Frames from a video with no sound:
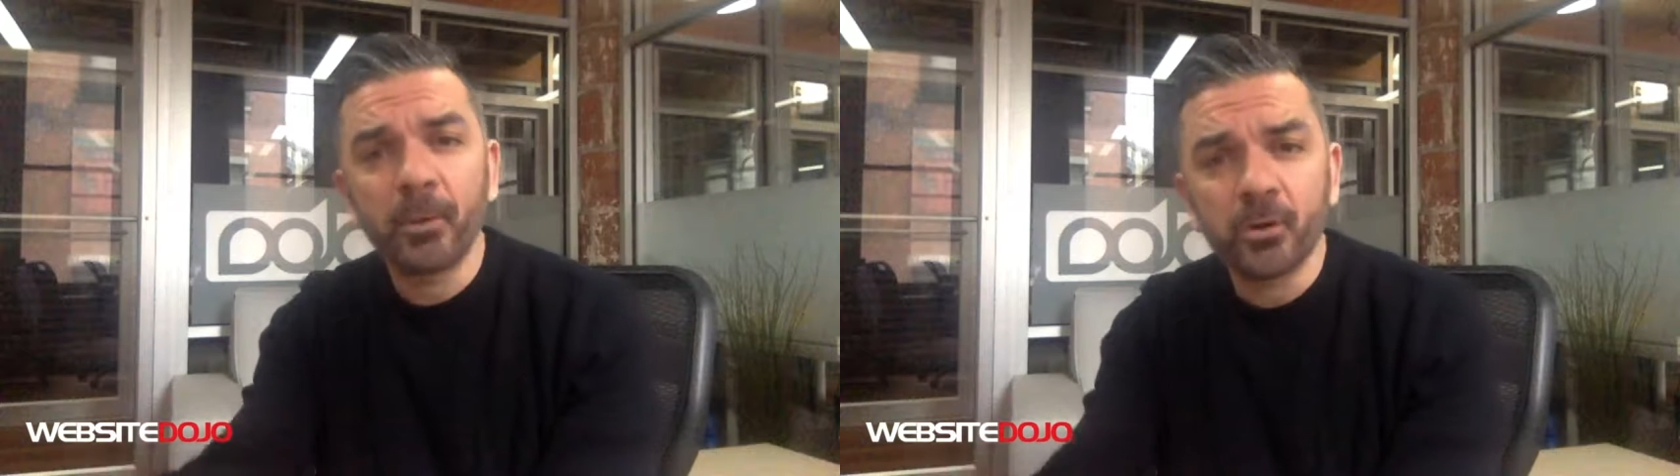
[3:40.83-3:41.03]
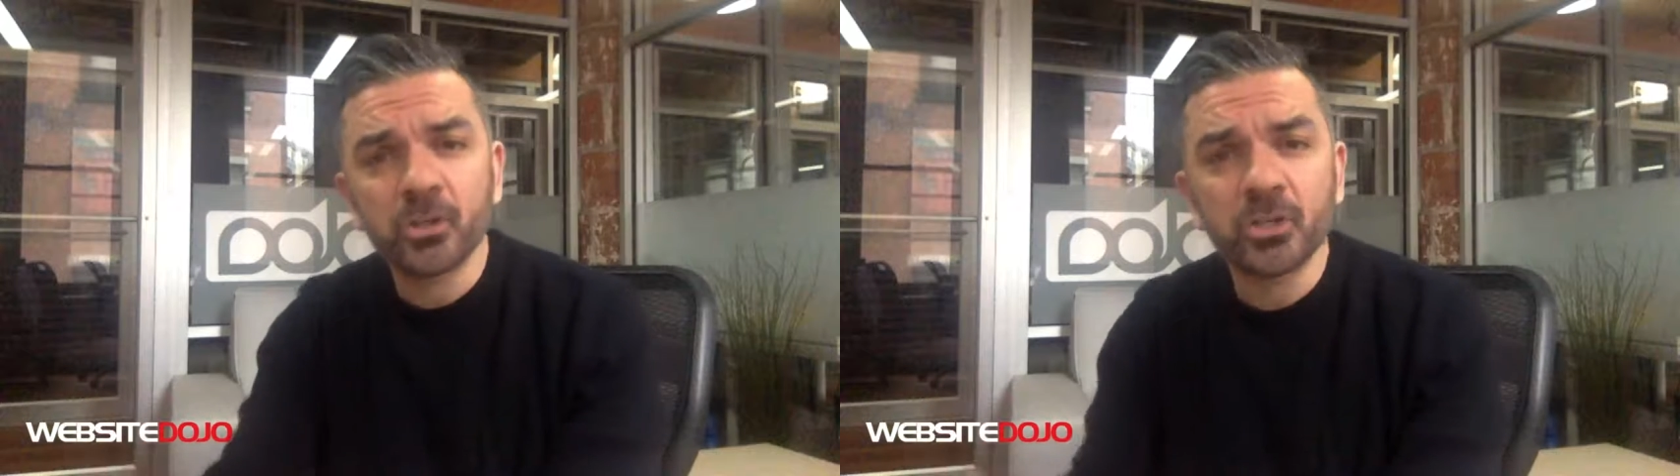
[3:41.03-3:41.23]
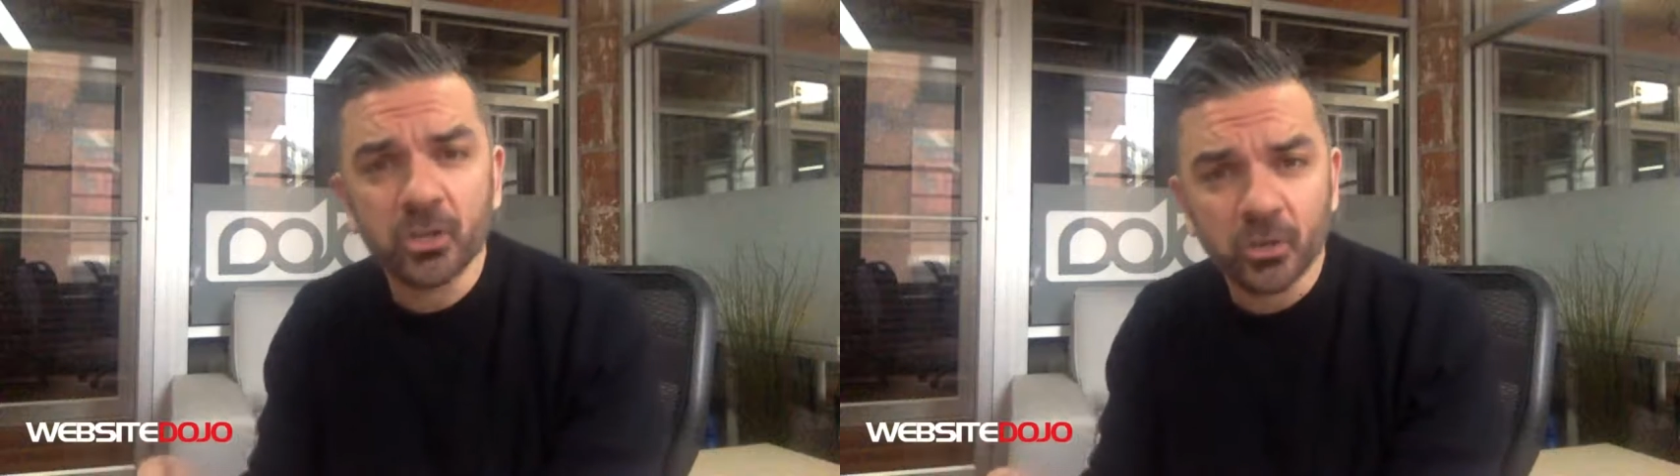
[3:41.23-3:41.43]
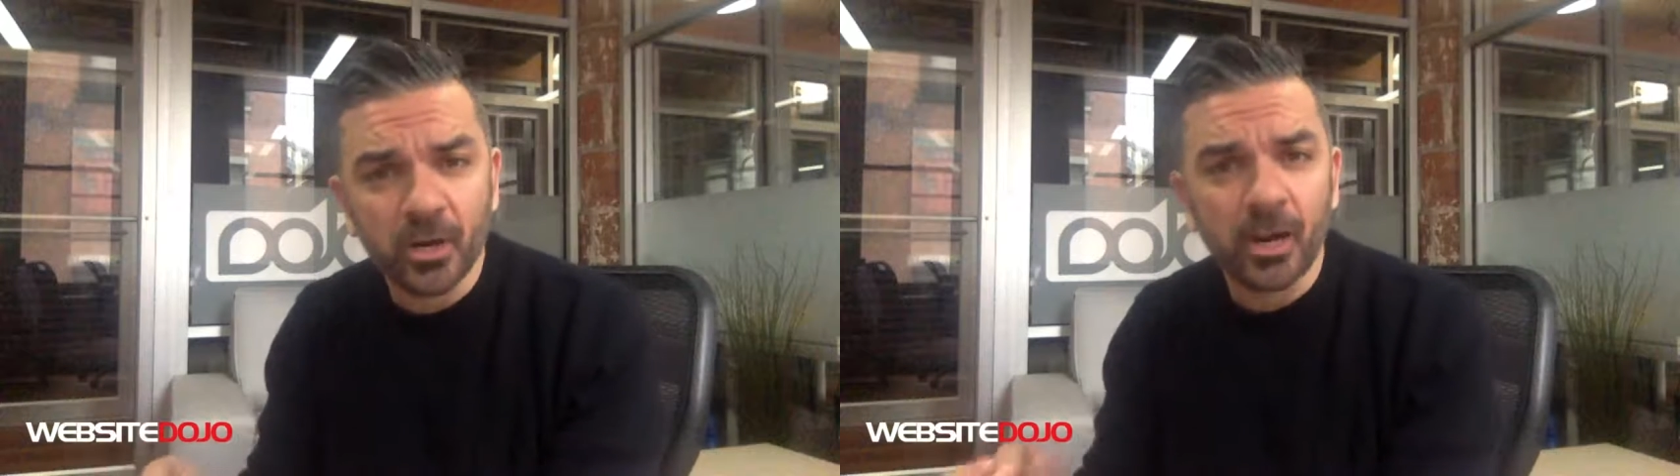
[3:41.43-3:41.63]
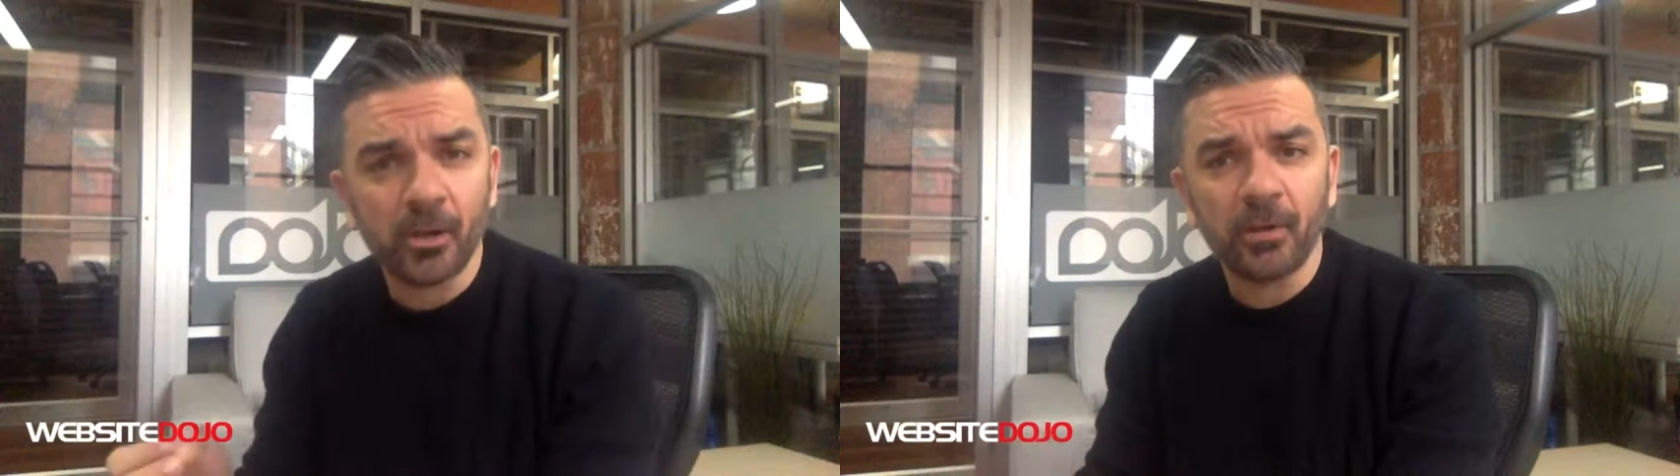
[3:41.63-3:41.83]
purchase a
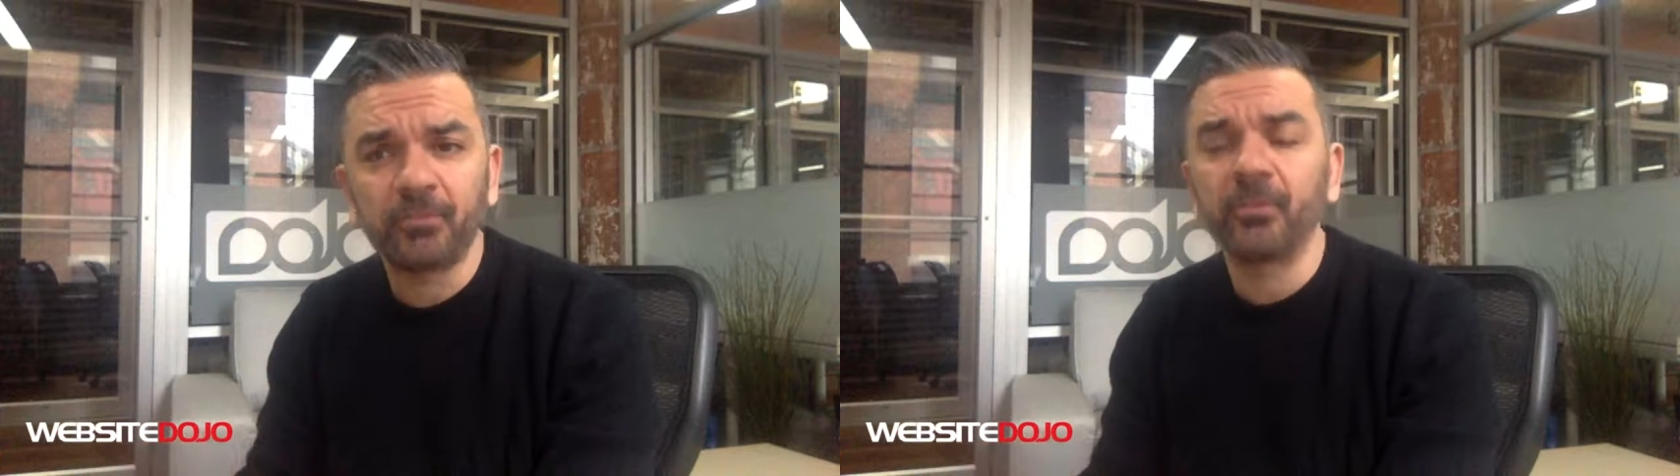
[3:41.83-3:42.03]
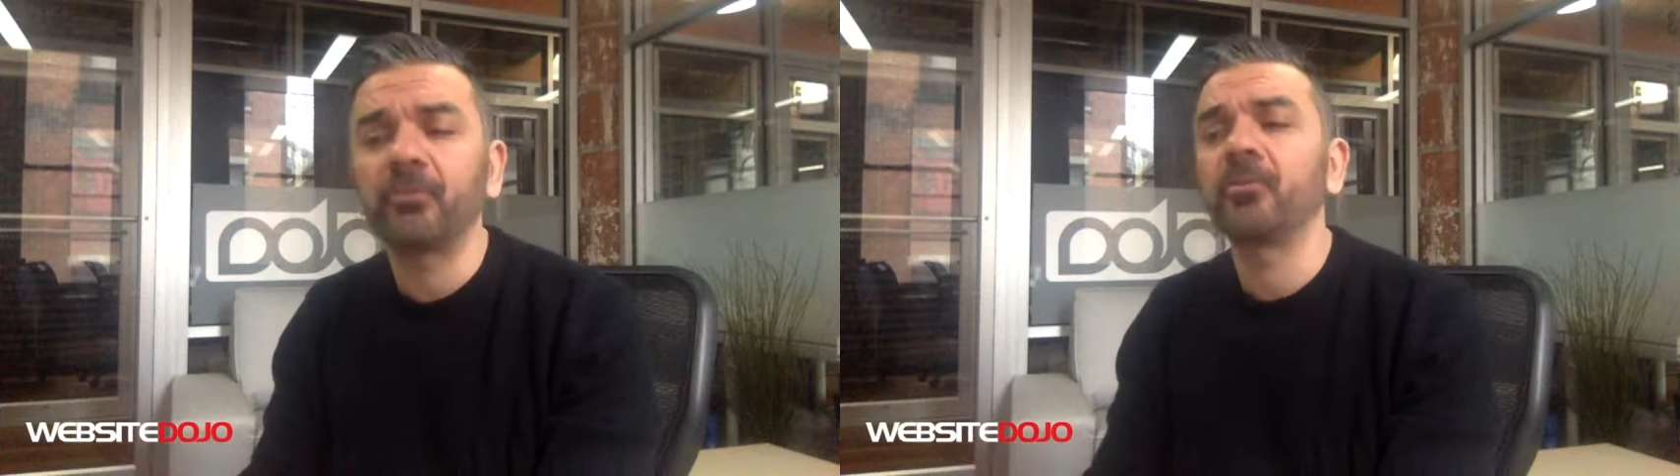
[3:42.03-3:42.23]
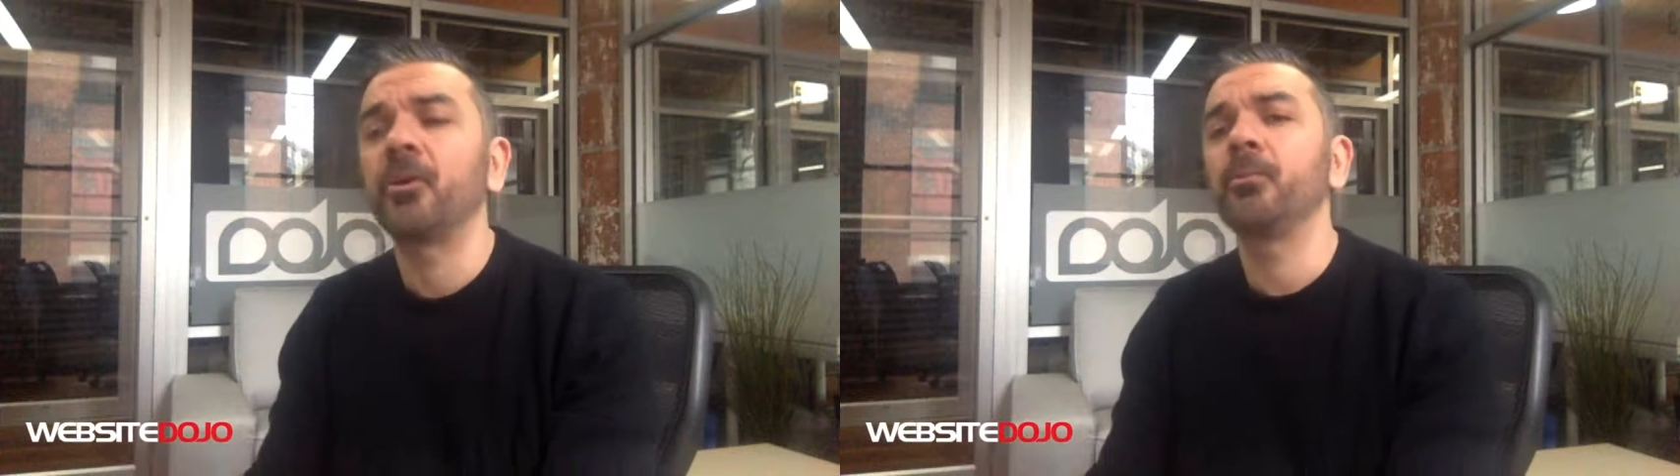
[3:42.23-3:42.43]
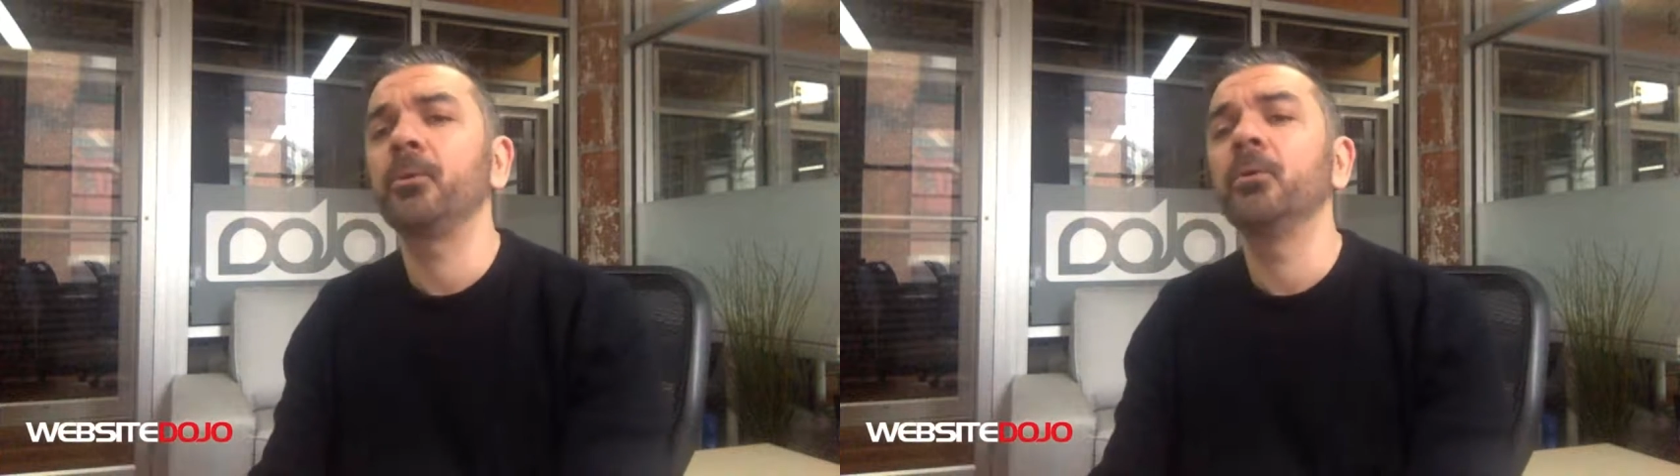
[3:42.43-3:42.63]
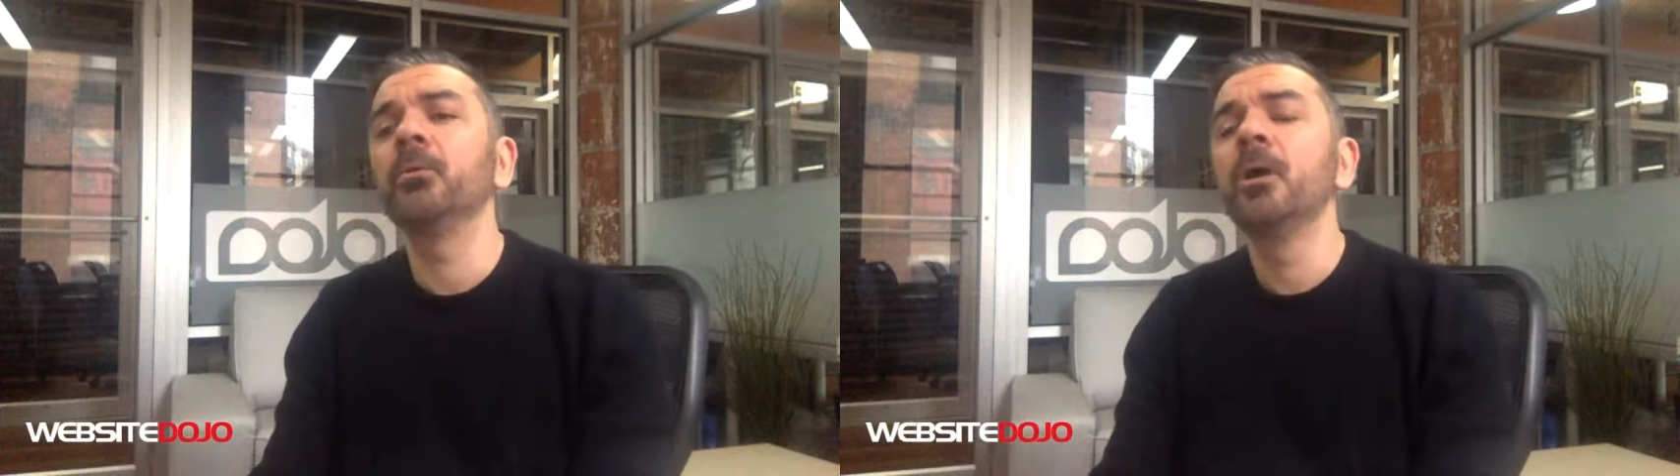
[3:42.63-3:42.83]
trial offer
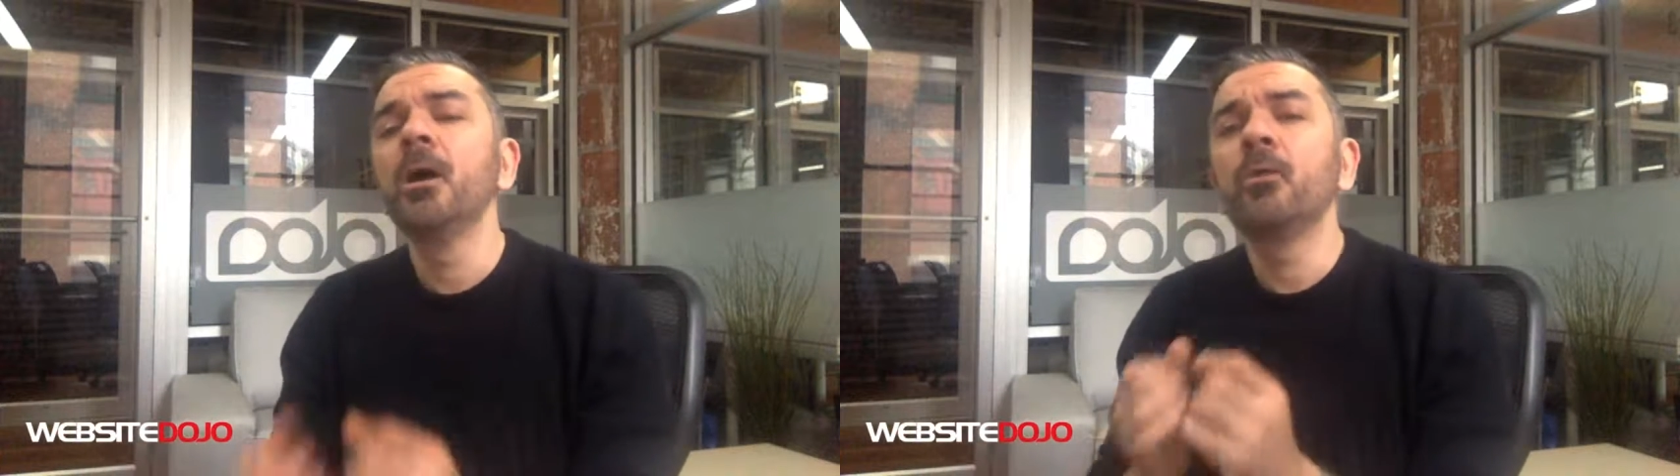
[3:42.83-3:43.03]
from you.